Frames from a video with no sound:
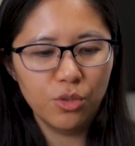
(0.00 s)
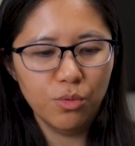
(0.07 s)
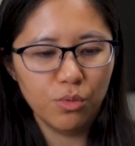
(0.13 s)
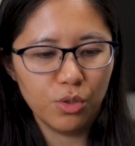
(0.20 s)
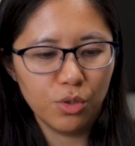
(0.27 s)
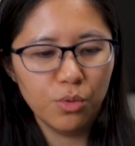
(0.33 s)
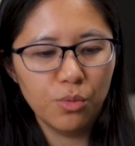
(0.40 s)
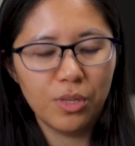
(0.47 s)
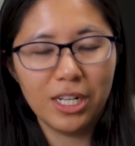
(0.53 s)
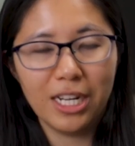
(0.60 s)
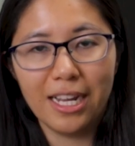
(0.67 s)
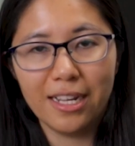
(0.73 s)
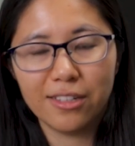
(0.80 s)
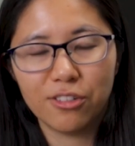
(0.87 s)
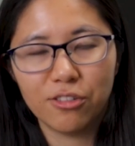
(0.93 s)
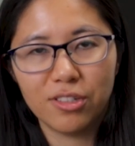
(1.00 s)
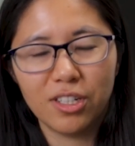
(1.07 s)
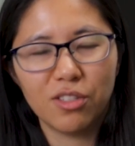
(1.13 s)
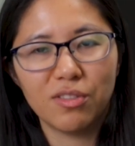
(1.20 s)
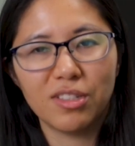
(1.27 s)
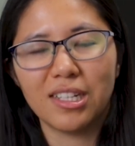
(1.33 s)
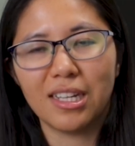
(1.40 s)
you do want to ask
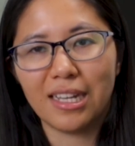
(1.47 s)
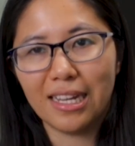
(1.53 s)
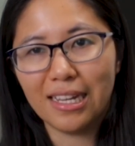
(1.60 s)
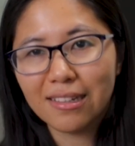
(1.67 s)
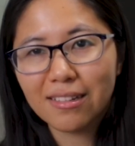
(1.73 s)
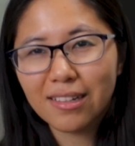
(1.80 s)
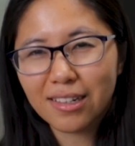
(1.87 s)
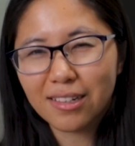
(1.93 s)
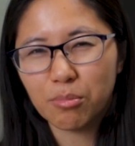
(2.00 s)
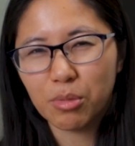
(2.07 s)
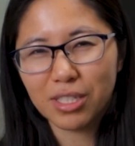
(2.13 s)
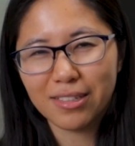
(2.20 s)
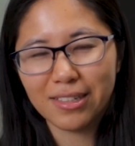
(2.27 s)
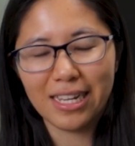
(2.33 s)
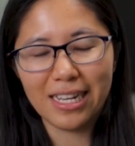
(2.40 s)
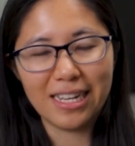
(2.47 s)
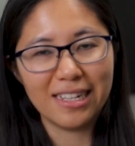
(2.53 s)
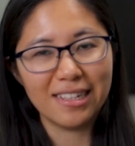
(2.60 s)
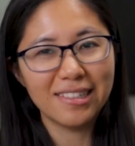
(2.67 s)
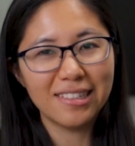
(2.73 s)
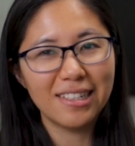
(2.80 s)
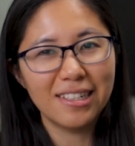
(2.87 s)
yourself is like, in 6 months,
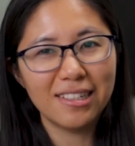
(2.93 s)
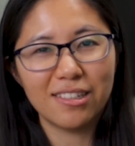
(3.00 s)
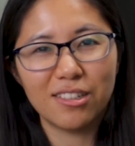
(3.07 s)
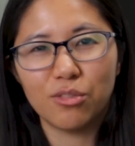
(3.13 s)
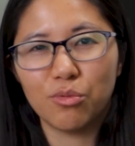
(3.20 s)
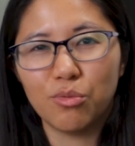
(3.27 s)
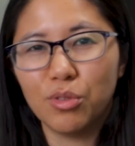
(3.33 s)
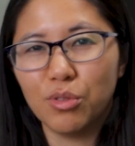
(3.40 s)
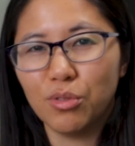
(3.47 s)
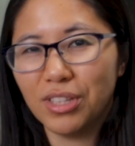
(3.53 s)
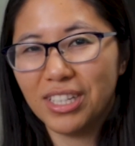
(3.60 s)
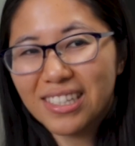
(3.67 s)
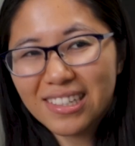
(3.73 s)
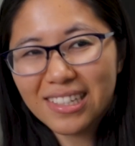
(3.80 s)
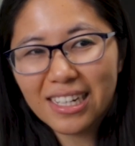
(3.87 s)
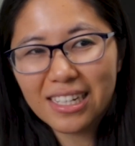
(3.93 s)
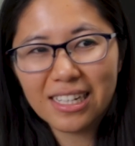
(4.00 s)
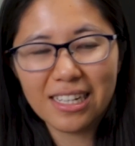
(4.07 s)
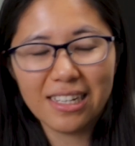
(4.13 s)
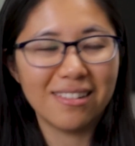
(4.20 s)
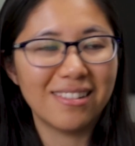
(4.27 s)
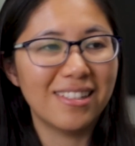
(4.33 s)
is this realistic?
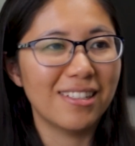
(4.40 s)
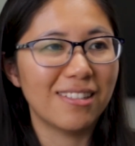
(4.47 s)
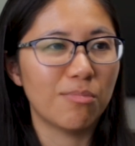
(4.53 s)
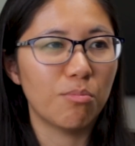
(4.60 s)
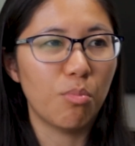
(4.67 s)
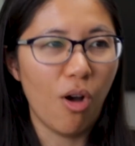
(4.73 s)
Is this